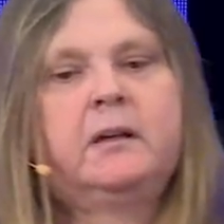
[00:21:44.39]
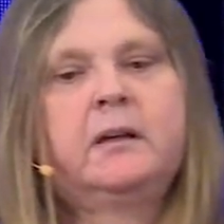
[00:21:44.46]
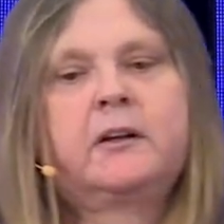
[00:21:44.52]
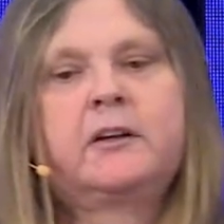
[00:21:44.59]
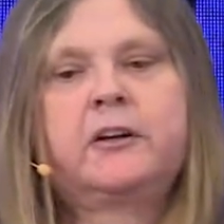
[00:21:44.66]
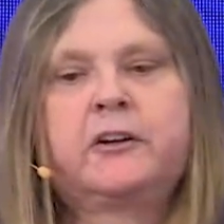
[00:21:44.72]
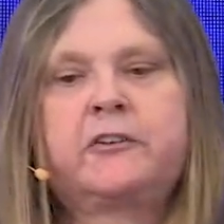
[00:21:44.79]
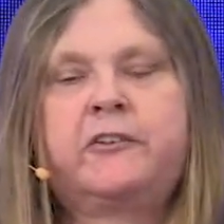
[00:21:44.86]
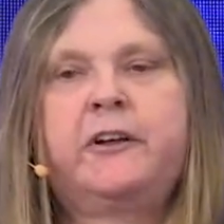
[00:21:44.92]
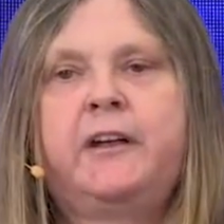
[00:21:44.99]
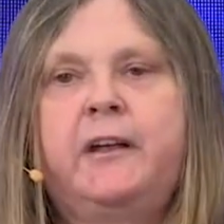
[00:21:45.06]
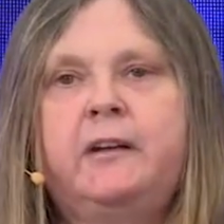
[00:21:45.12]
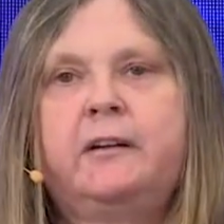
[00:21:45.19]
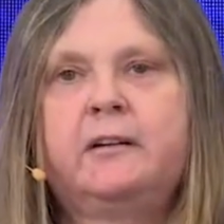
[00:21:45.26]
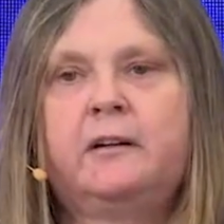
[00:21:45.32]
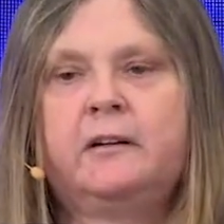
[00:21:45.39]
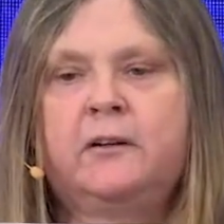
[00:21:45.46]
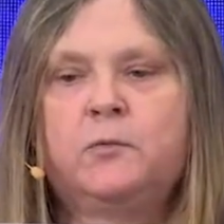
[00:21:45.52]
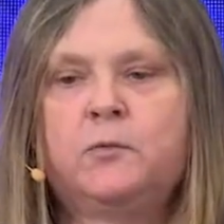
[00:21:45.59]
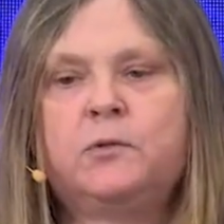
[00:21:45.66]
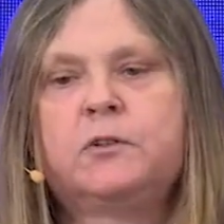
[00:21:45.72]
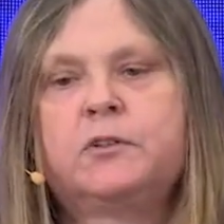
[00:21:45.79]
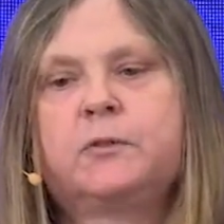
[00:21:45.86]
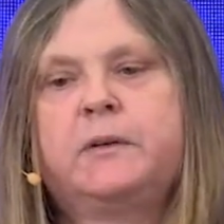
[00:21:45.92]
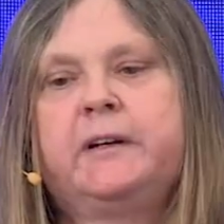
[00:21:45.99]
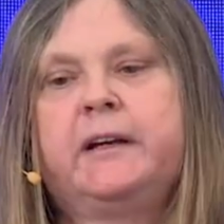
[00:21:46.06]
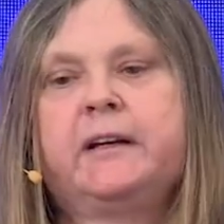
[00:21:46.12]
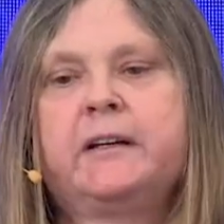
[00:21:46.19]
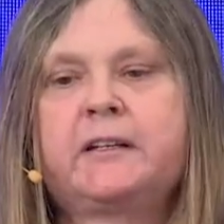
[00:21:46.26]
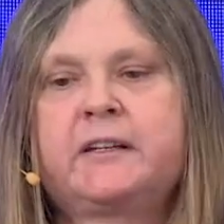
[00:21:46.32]
can create an
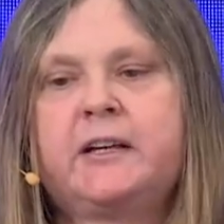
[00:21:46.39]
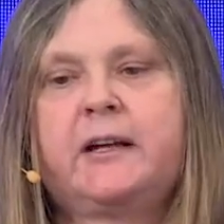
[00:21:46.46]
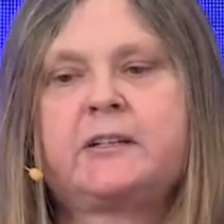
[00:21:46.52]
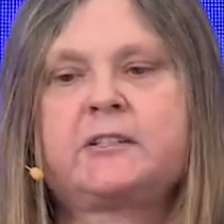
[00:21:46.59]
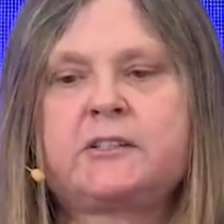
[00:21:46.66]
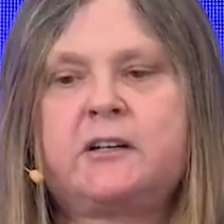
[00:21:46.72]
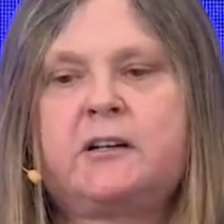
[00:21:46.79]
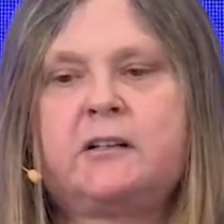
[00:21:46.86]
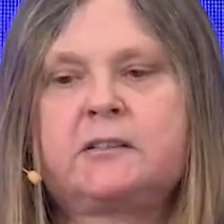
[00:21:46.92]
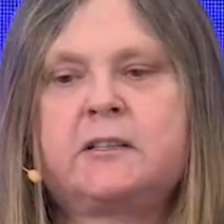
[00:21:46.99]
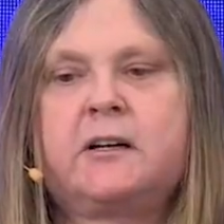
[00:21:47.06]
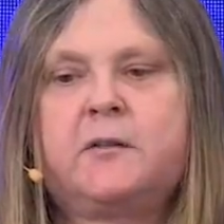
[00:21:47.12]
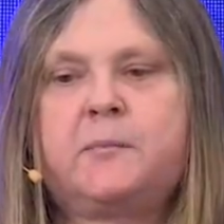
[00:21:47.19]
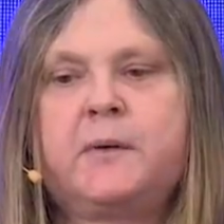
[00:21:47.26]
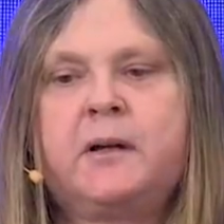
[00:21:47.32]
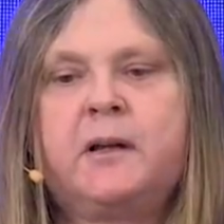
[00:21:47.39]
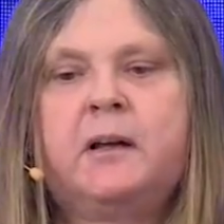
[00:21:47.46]
award-winning tech startup